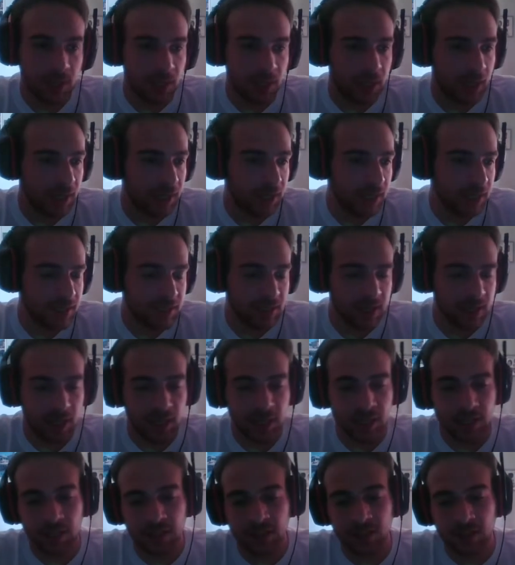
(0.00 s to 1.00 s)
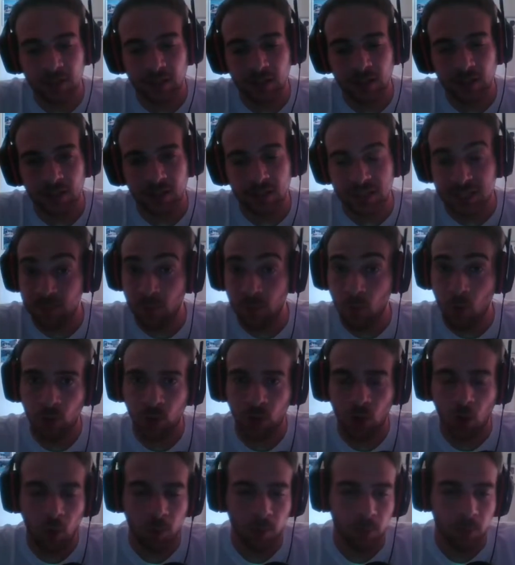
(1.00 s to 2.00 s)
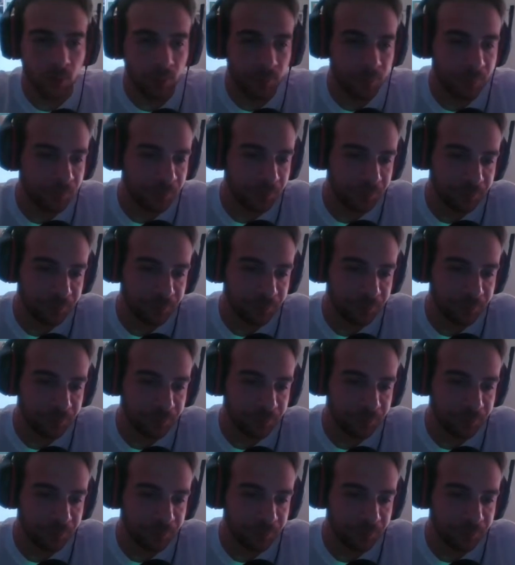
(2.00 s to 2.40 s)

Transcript: Like it's like the smoke combo.